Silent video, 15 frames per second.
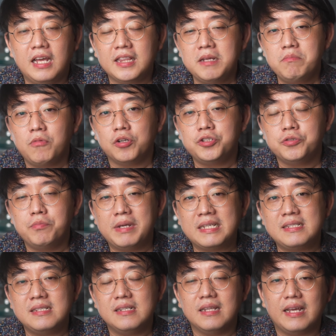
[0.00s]
atom module
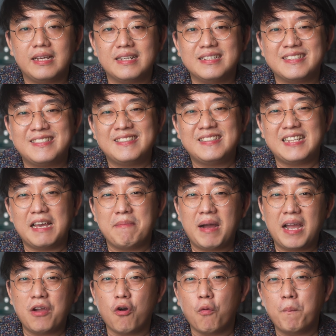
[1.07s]
makes it like a
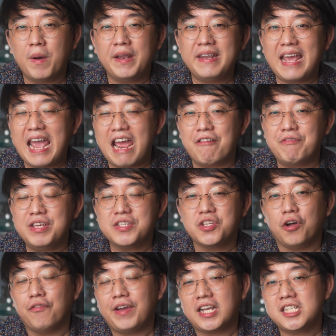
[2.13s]
semi-open, airy
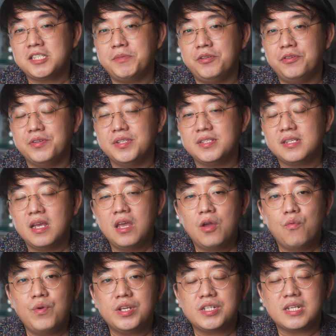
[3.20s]
sort of experience,
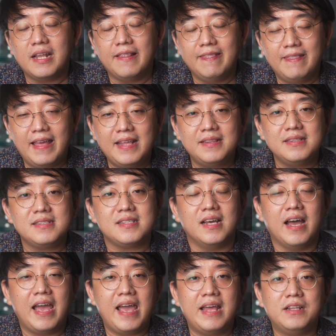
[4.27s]
which lends a
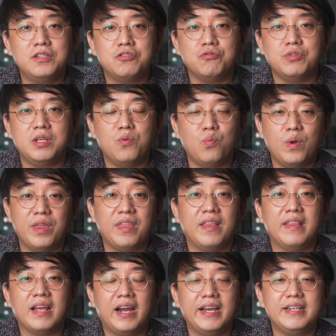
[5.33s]
hand to the width
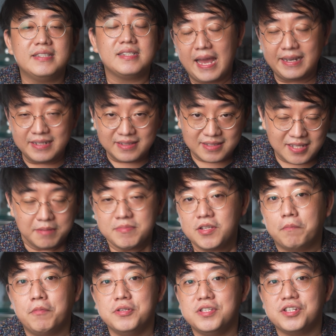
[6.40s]
and height. And in terms
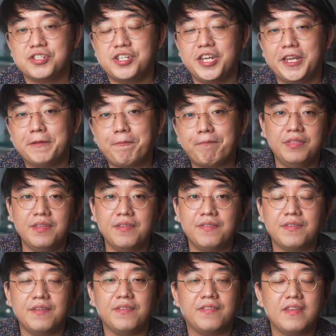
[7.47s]
of positioning, this
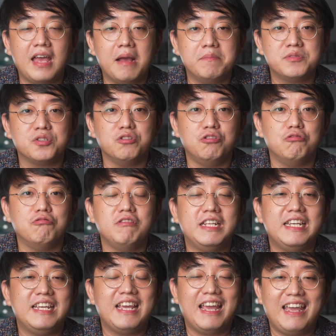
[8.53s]
is
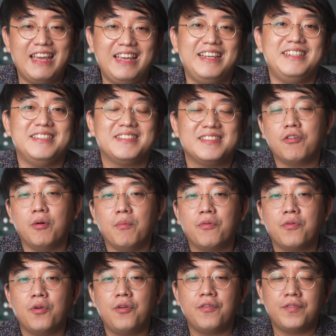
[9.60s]
absolutely ace.
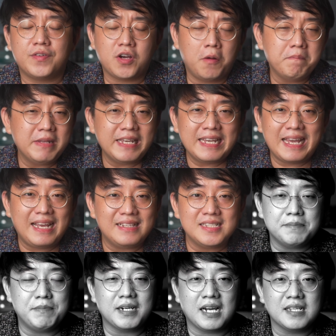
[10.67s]
So you have a
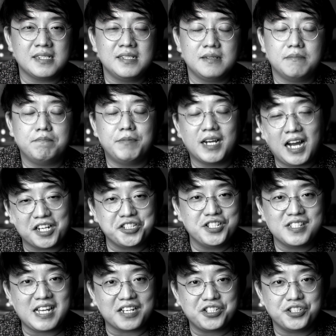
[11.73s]
complicated percussion
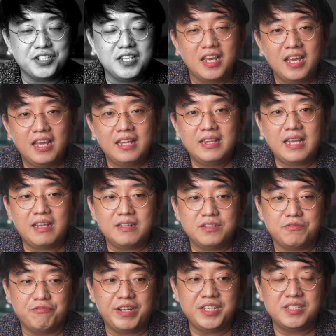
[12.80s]
section that
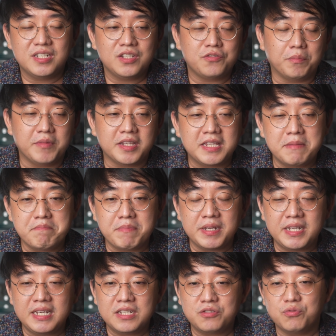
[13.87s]
ranges from the
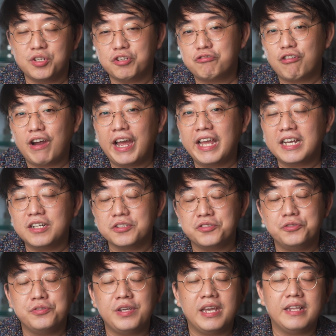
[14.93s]
timpanis to the triangles.
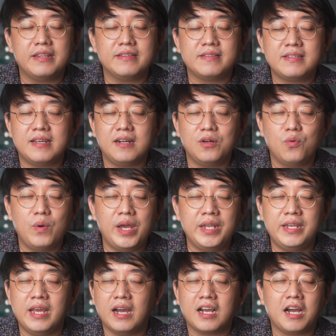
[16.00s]
You can't tell where
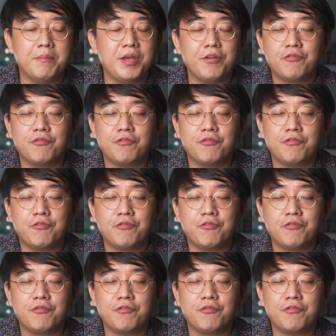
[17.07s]
they are coming